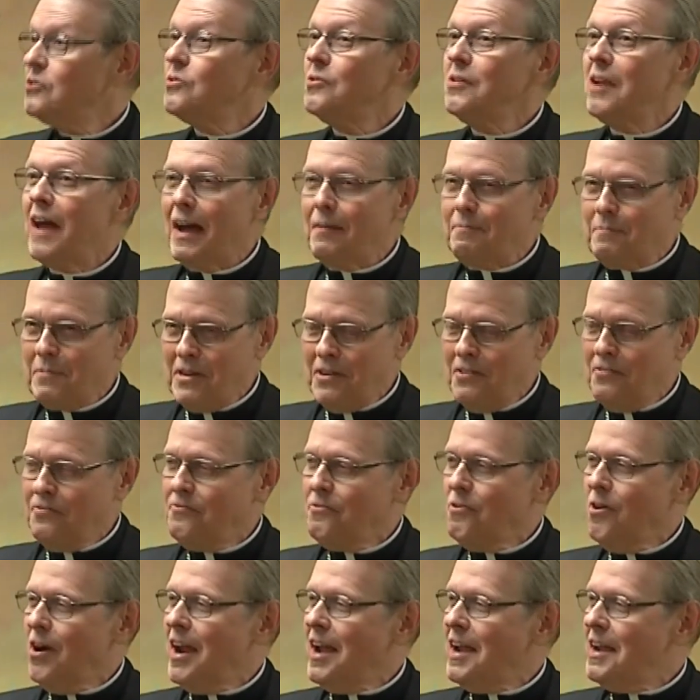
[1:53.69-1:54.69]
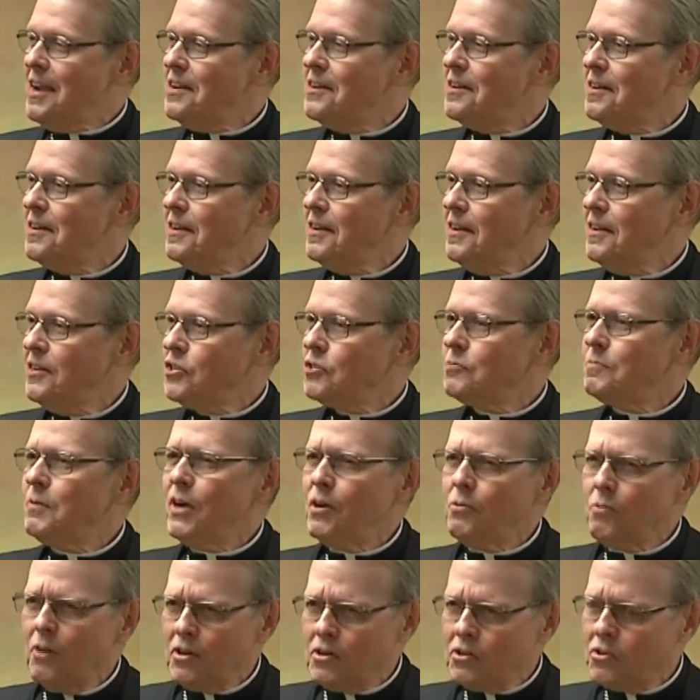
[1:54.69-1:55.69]
Do not be afraid.
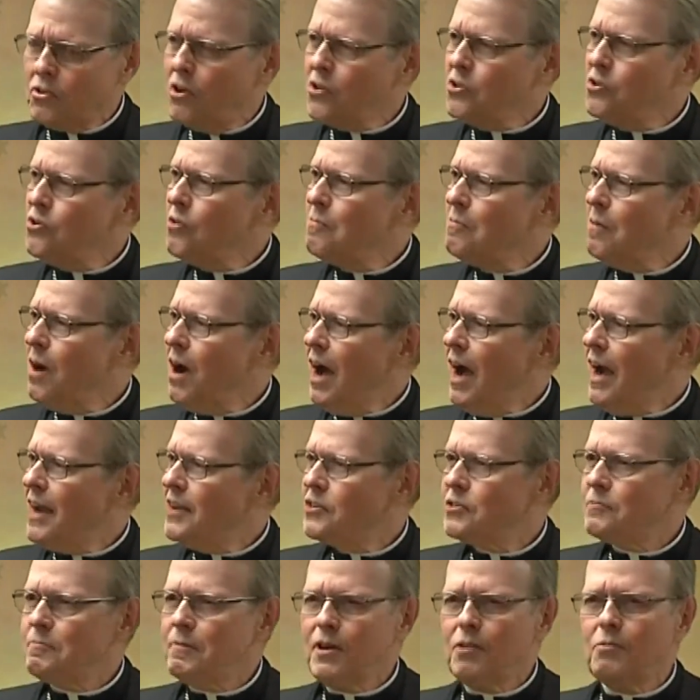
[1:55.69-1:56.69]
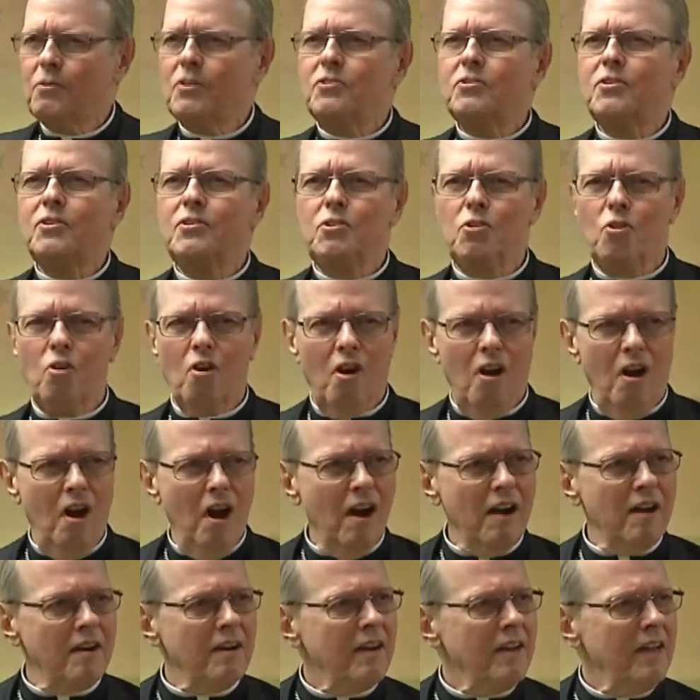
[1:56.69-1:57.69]
Speak what's on your mind, speak what's in your
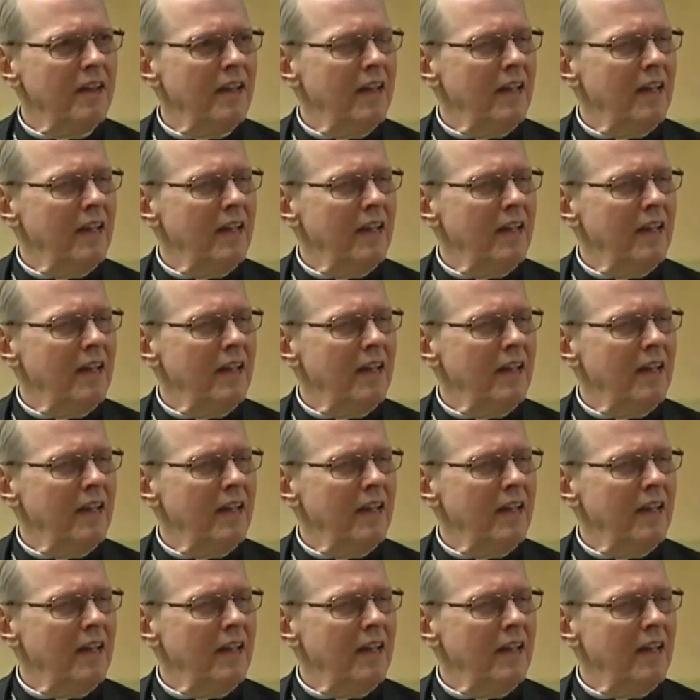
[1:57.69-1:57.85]
heart.